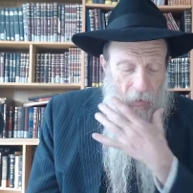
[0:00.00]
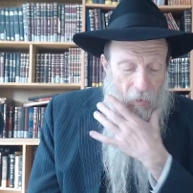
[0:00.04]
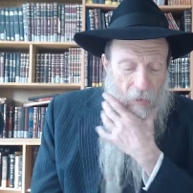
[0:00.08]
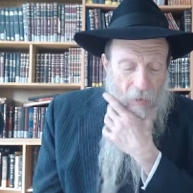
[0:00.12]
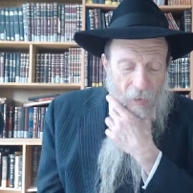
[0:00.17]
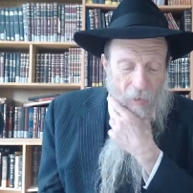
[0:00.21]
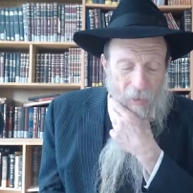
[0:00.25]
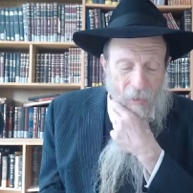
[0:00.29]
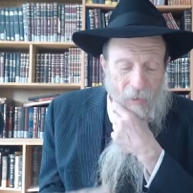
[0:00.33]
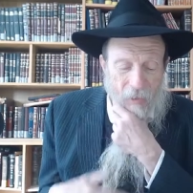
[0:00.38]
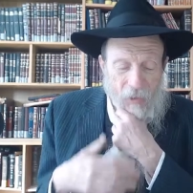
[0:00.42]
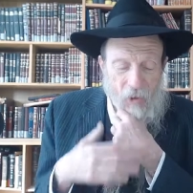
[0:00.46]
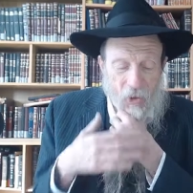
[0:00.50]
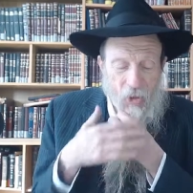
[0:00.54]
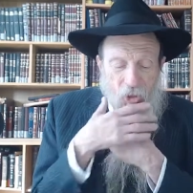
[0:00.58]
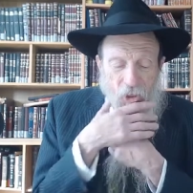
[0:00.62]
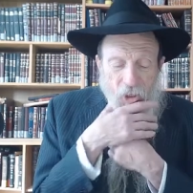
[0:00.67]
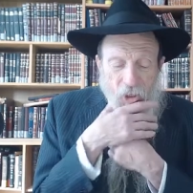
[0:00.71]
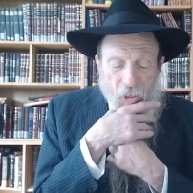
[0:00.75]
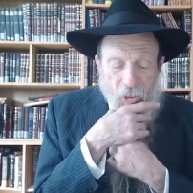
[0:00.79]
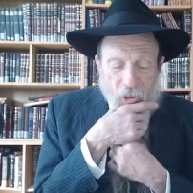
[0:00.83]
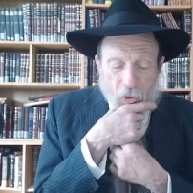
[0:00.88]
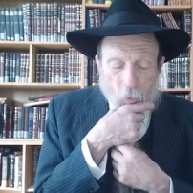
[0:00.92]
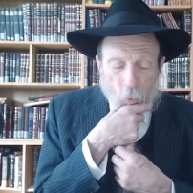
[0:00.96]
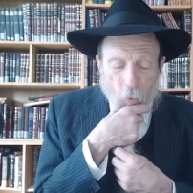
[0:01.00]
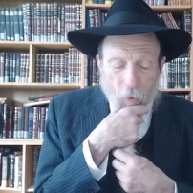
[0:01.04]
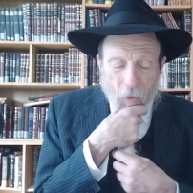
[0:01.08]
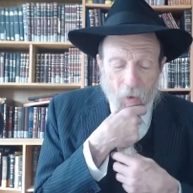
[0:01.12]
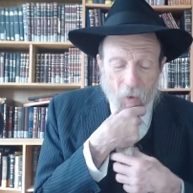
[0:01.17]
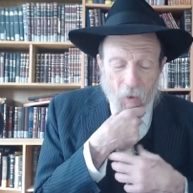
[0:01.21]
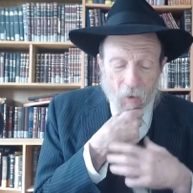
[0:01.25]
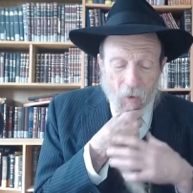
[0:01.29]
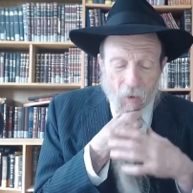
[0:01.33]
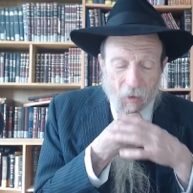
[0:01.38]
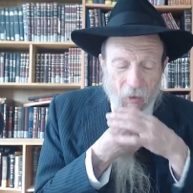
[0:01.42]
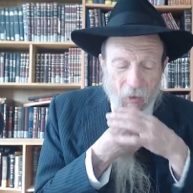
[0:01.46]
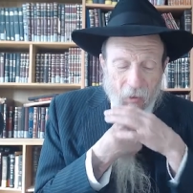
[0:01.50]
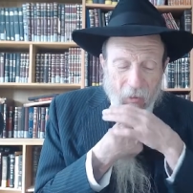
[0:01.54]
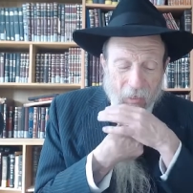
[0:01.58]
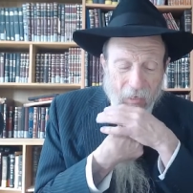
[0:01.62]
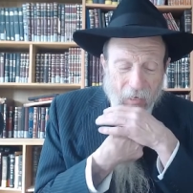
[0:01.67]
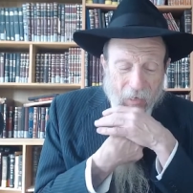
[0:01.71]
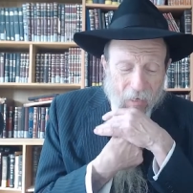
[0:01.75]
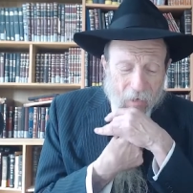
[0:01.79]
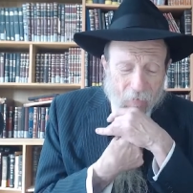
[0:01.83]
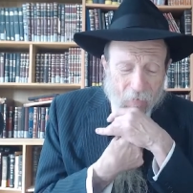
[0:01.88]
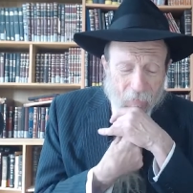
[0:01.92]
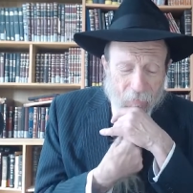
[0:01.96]
and she will
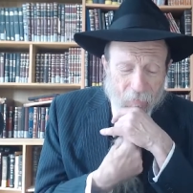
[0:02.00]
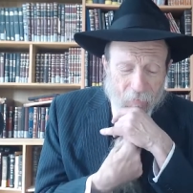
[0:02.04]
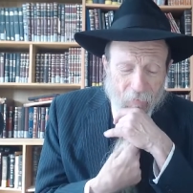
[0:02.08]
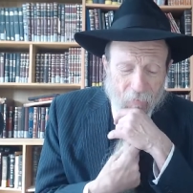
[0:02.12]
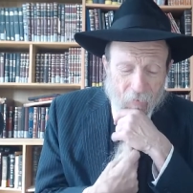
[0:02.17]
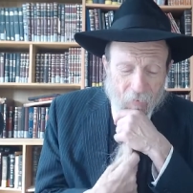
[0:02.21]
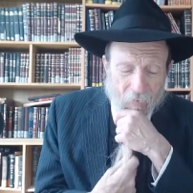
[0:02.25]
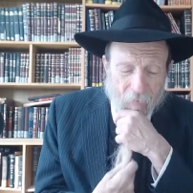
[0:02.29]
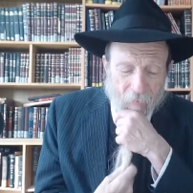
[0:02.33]
laugh